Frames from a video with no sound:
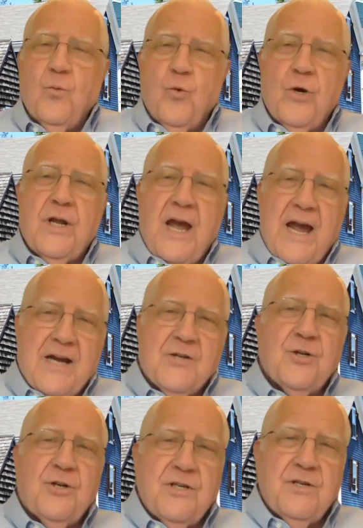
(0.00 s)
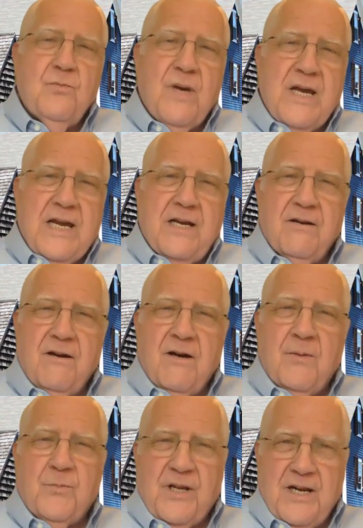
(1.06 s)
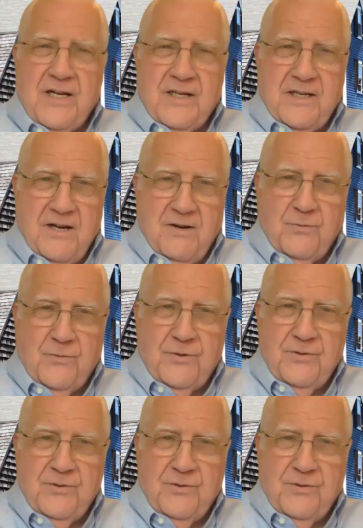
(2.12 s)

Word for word: would actually make a planned gift.